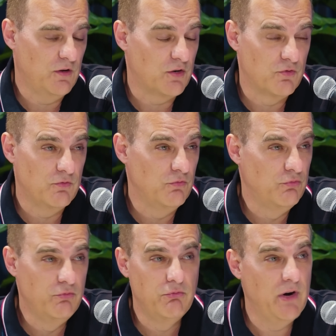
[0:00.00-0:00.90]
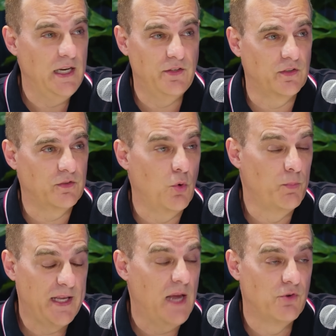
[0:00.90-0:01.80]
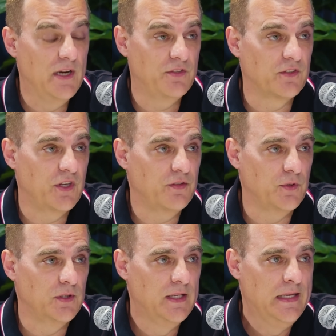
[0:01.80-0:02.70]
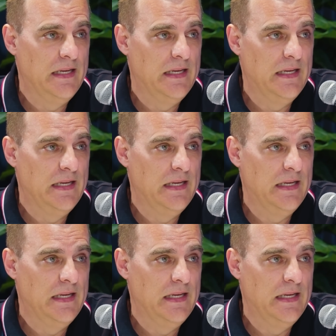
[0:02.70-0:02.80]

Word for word: got really or became really successful.